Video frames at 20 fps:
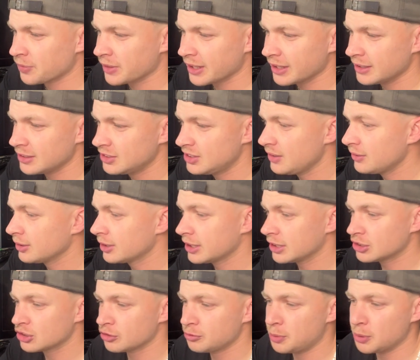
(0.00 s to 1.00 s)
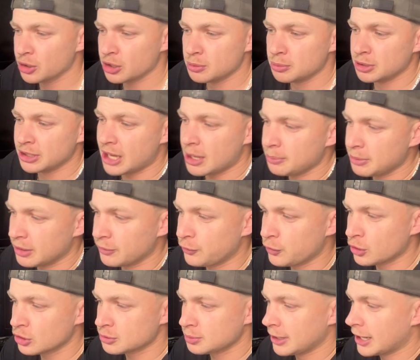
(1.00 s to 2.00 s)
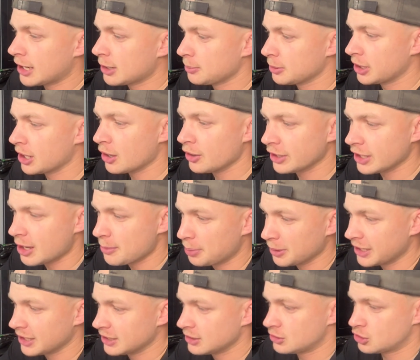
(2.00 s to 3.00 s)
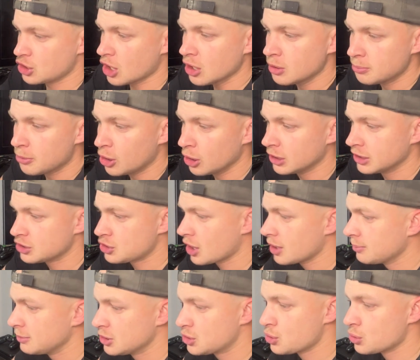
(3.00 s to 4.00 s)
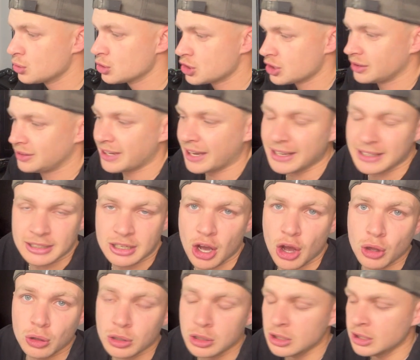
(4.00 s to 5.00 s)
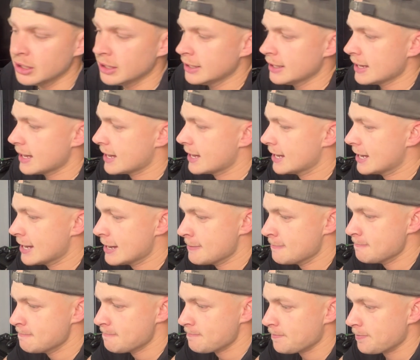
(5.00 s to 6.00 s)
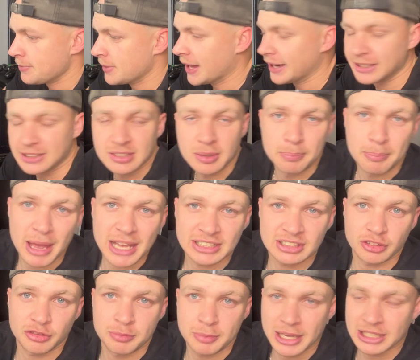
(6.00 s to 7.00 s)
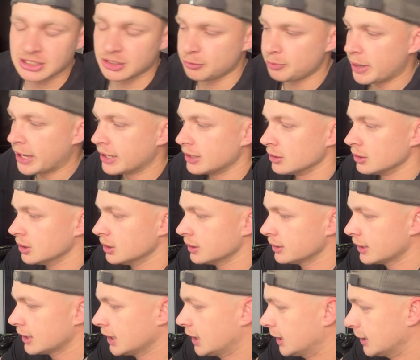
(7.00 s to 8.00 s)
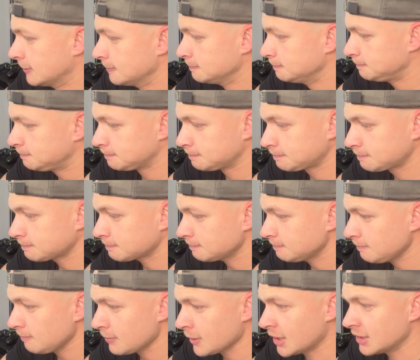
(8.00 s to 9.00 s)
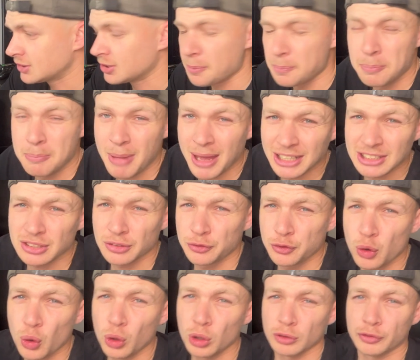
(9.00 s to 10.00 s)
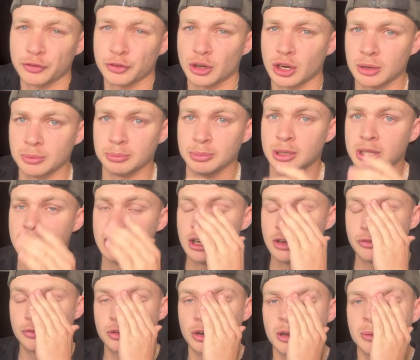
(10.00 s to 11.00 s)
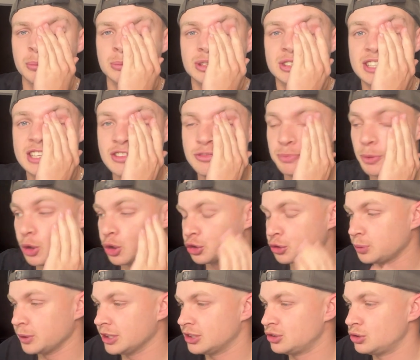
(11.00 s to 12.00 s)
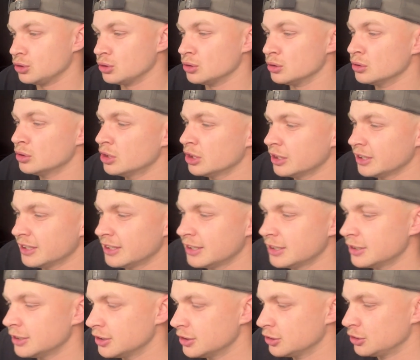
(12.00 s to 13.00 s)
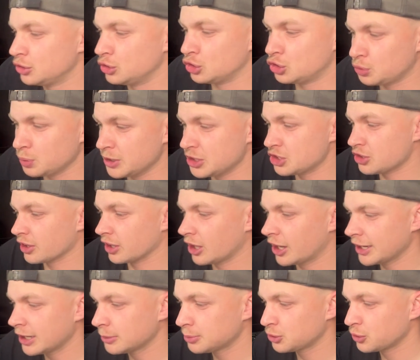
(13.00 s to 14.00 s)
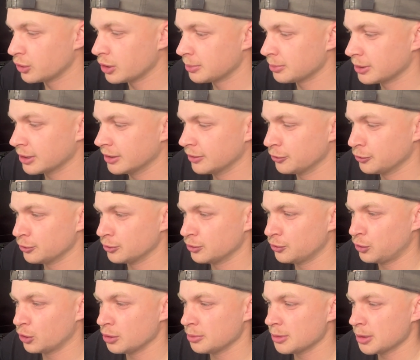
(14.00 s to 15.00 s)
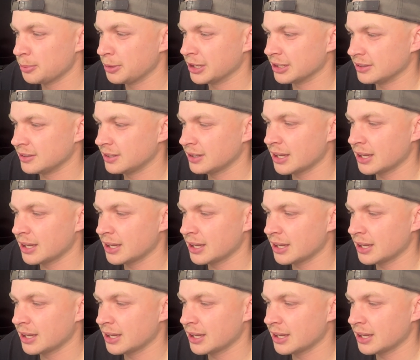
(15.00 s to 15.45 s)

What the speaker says: Stephen Kitsoff, Bongi Manambi and Frans Malherbe going up against Joe Marler, Jamie George and Dan Cole. That is a massive, massive battle. It's a massive call from Steve Borthwick to switch the lineups for him a bit.